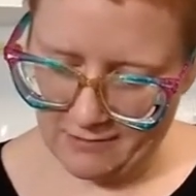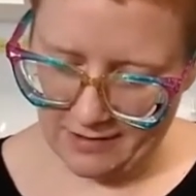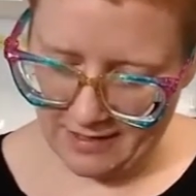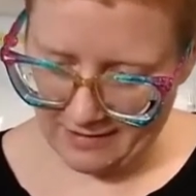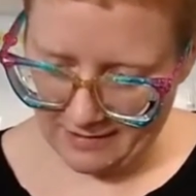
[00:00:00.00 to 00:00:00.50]

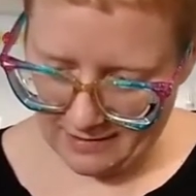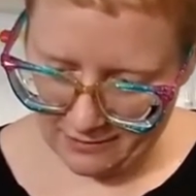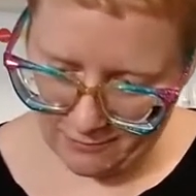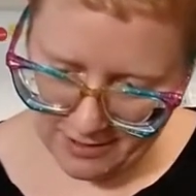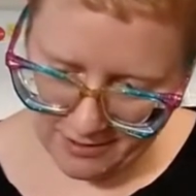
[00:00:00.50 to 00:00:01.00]
with this
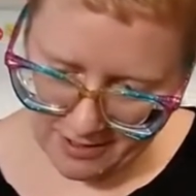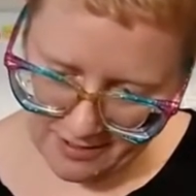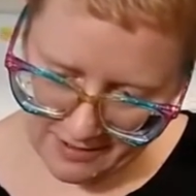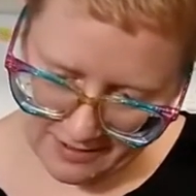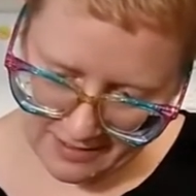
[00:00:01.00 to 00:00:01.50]
little one
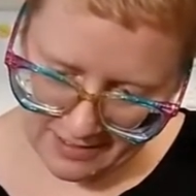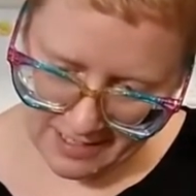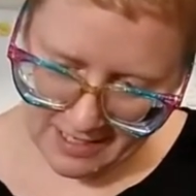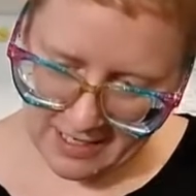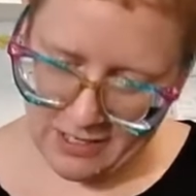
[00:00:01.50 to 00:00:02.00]
on.
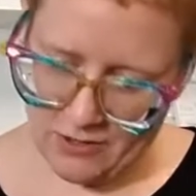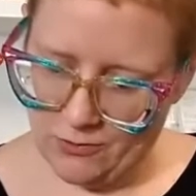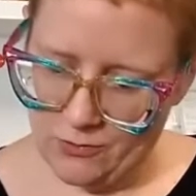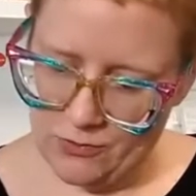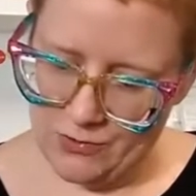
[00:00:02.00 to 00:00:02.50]

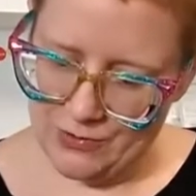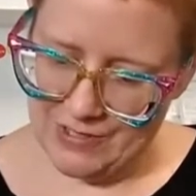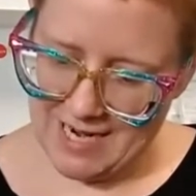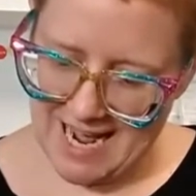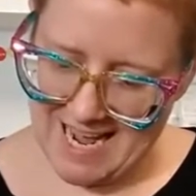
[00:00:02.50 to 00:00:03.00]
Ooh,
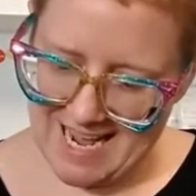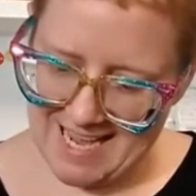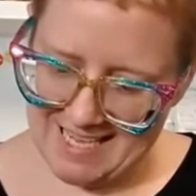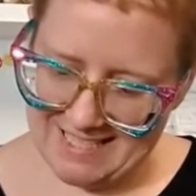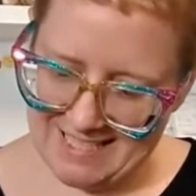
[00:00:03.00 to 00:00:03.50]

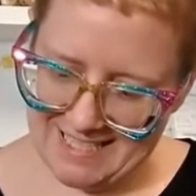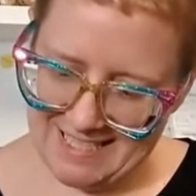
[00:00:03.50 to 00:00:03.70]
nice.